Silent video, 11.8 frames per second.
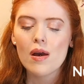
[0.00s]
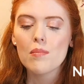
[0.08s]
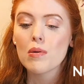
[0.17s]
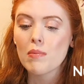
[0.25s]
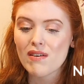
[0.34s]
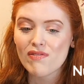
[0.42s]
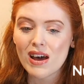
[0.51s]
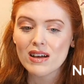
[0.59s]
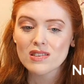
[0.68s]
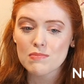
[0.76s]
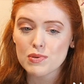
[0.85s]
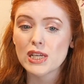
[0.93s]
but my
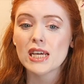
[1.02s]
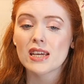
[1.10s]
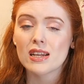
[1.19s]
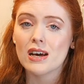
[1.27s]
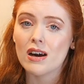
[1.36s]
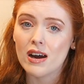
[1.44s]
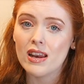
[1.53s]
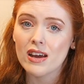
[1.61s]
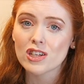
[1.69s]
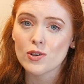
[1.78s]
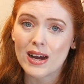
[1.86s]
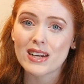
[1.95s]
phals in particular, I
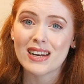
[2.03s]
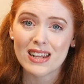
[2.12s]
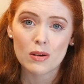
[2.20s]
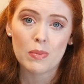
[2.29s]
like to add a little